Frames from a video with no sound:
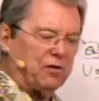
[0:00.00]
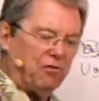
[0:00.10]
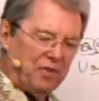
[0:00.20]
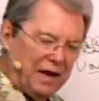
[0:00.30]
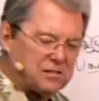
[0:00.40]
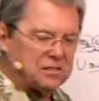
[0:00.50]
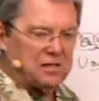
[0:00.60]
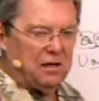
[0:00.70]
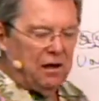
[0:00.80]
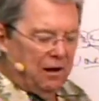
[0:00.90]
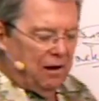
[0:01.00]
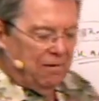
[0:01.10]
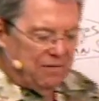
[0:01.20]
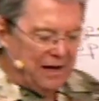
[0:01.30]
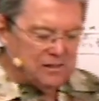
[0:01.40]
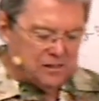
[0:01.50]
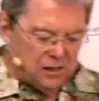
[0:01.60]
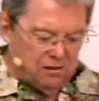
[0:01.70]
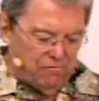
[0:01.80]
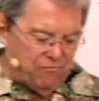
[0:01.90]
and that's the
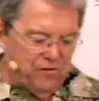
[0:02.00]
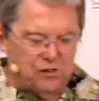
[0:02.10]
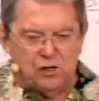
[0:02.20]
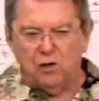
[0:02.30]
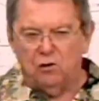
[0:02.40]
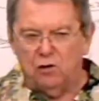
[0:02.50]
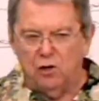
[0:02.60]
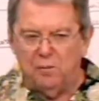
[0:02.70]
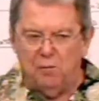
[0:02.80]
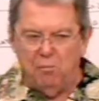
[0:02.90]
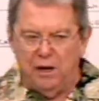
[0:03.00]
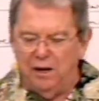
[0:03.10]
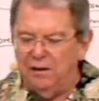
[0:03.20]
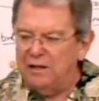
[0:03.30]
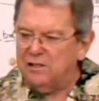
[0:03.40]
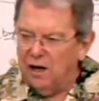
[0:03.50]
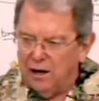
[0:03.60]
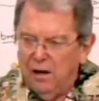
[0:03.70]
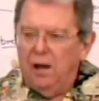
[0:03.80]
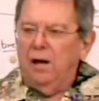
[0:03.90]
physical human being that's
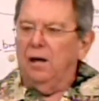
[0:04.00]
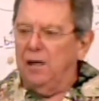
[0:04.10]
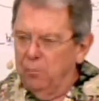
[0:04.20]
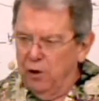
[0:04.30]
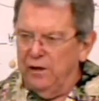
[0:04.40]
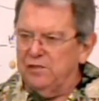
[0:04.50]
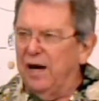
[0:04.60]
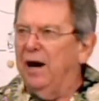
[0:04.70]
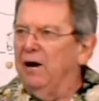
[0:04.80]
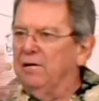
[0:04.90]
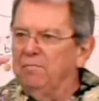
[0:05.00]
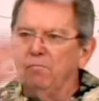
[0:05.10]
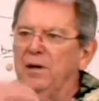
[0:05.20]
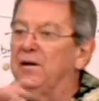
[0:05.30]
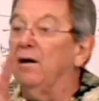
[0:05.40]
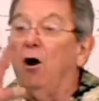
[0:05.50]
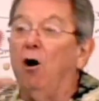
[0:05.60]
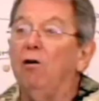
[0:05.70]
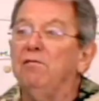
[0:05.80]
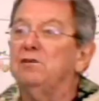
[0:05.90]
got, he breathes air. But
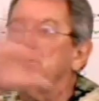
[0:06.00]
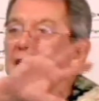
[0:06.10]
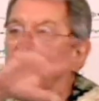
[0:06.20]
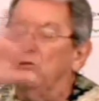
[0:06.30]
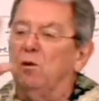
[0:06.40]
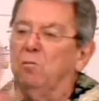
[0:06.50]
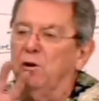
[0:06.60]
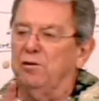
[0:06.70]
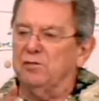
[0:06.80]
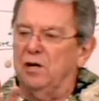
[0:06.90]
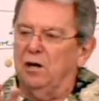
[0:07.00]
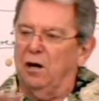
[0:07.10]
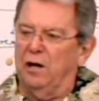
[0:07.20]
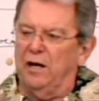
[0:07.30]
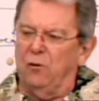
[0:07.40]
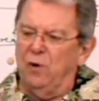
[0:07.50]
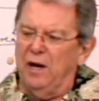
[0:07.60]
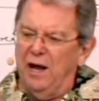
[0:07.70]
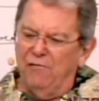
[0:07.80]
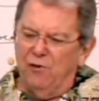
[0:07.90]
all of this air that we breathe is unclean, and we
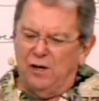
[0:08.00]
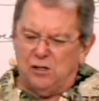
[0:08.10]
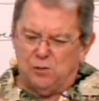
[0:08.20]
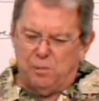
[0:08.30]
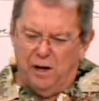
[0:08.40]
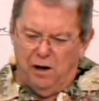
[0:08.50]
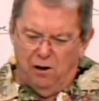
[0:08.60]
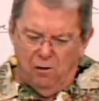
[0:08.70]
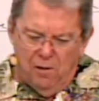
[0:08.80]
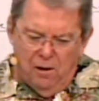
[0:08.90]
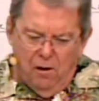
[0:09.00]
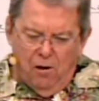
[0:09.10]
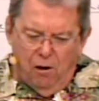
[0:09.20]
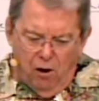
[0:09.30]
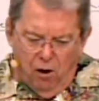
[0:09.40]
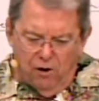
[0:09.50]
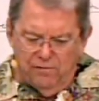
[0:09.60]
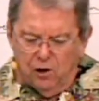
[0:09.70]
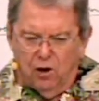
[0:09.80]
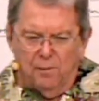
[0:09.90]
never expel all of
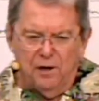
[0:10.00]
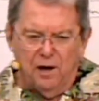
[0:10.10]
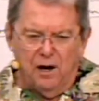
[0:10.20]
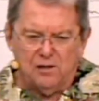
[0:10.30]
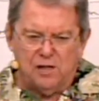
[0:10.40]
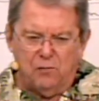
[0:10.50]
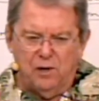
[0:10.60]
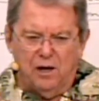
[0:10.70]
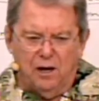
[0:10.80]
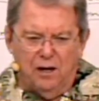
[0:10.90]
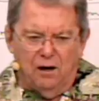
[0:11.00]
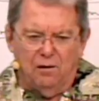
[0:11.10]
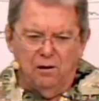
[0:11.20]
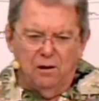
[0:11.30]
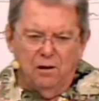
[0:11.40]
the carbon dioxide. We got little